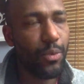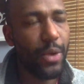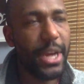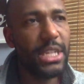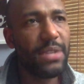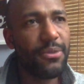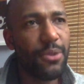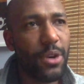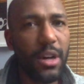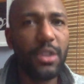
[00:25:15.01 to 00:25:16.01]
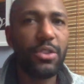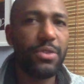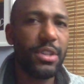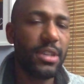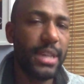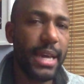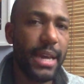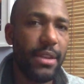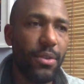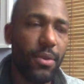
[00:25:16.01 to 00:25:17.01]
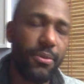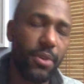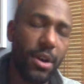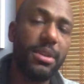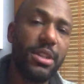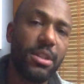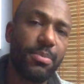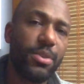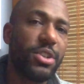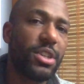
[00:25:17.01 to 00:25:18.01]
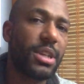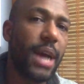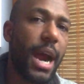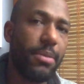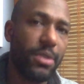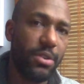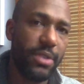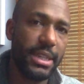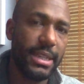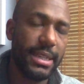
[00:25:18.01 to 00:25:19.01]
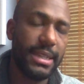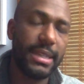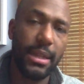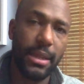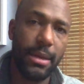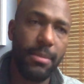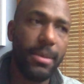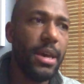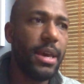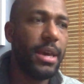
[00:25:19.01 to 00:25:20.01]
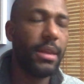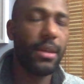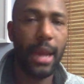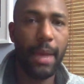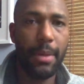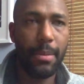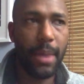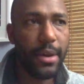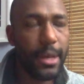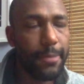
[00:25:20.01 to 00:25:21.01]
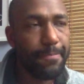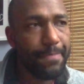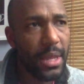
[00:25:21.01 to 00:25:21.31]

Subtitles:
ways for countries to get, or for companies to purchase carbon credits and sell them in the climate market.